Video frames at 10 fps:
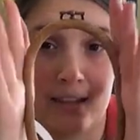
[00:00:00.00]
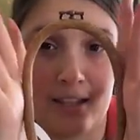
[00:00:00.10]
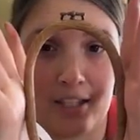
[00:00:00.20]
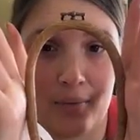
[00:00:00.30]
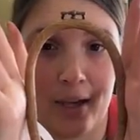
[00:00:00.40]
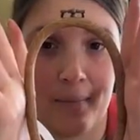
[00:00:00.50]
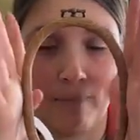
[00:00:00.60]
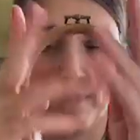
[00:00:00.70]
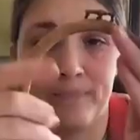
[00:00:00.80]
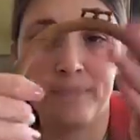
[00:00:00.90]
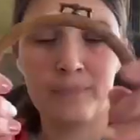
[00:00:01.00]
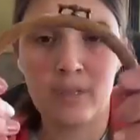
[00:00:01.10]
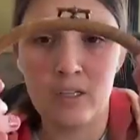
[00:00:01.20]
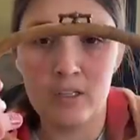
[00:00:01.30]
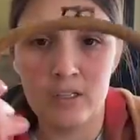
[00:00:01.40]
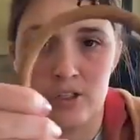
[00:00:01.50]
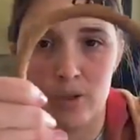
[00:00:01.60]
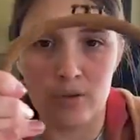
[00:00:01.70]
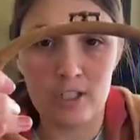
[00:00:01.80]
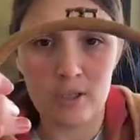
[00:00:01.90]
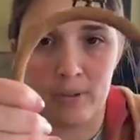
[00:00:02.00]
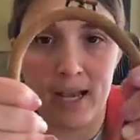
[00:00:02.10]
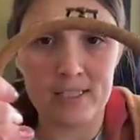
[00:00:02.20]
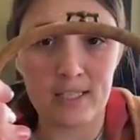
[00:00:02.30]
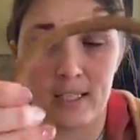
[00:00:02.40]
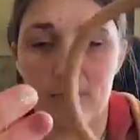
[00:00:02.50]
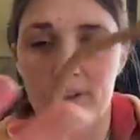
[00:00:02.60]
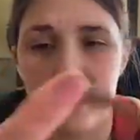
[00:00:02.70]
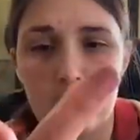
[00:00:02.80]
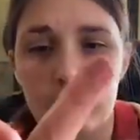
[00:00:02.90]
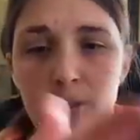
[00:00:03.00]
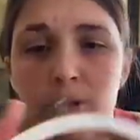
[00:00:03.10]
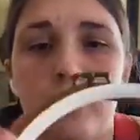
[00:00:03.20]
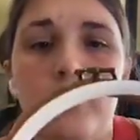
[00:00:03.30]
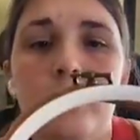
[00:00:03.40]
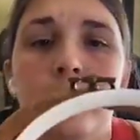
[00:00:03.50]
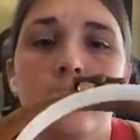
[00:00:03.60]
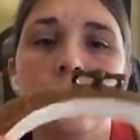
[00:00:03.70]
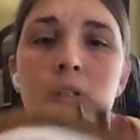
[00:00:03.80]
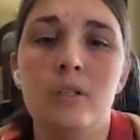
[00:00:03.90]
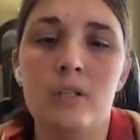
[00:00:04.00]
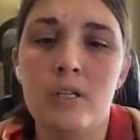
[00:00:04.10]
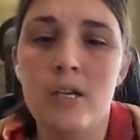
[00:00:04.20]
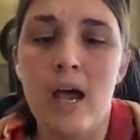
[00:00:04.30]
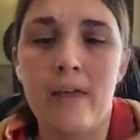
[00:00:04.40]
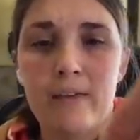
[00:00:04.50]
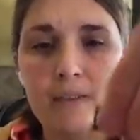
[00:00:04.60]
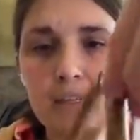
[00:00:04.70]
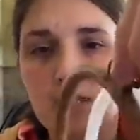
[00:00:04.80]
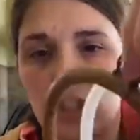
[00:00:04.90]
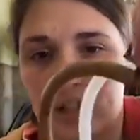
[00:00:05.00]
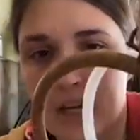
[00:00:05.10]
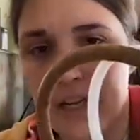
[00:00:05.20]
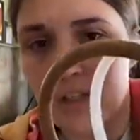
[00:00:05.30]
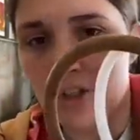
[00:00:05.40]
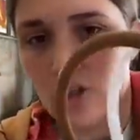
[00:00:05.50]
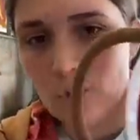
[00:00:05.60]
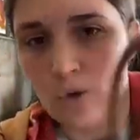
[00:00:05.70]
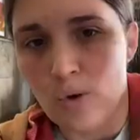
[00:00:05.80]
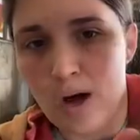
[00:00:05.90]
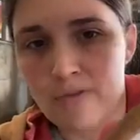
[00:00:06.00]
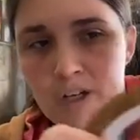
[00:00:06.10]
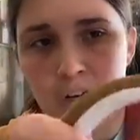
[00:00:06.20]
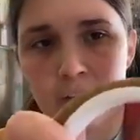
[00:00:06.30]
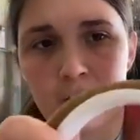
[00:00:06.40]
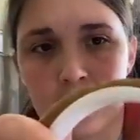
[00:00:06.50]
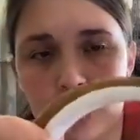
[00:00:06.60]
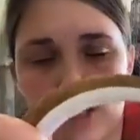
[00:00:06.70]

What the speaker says: this way. So these are plastic and flexible. And then these just kind of screw off and on. It's